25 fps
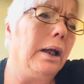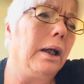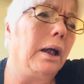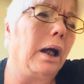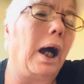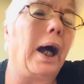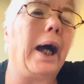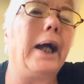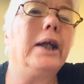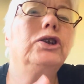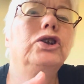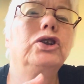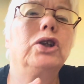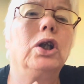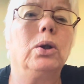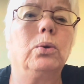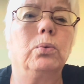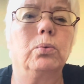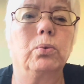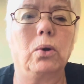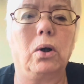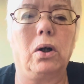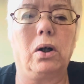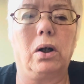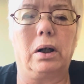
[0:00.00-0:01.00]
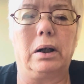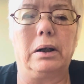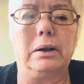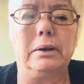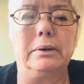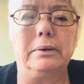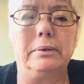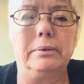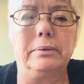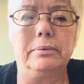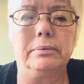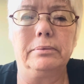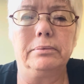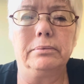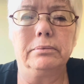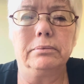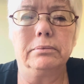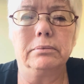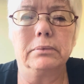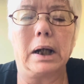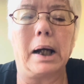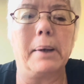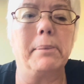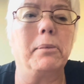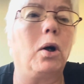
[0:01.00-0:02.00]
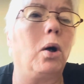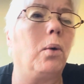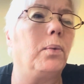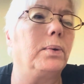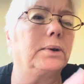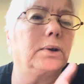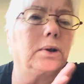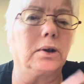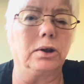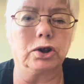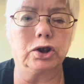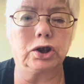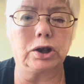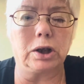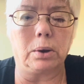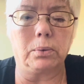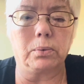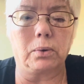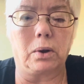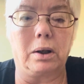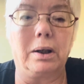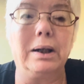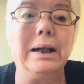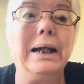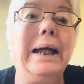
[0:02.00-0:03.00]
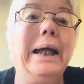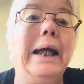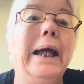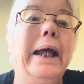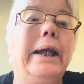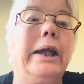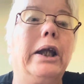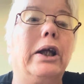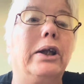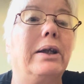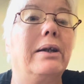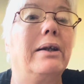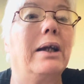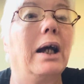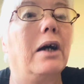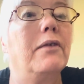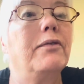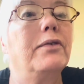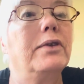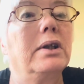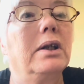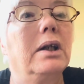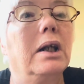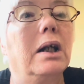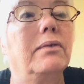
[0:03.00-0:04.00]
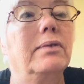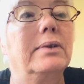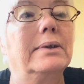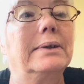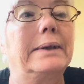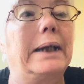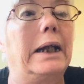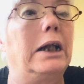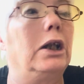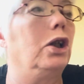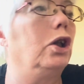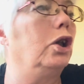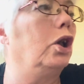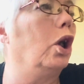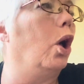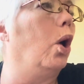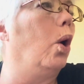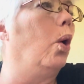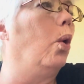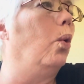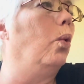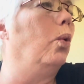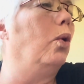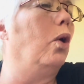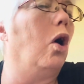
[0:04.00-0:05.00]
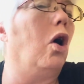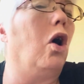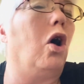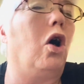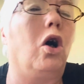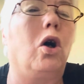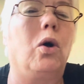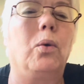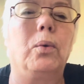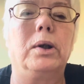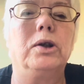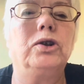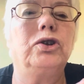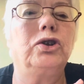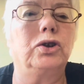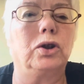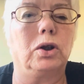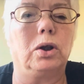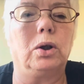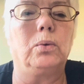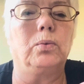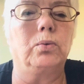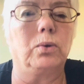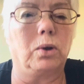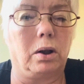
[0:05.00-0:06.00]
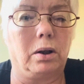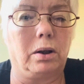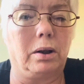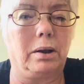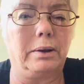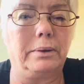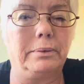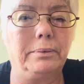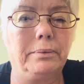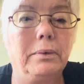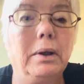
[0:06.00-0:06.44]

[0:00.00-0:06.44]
I shoot RAW. I'm always going to shoot RAW. Now, you got photographers saying, don't always shoot RAW.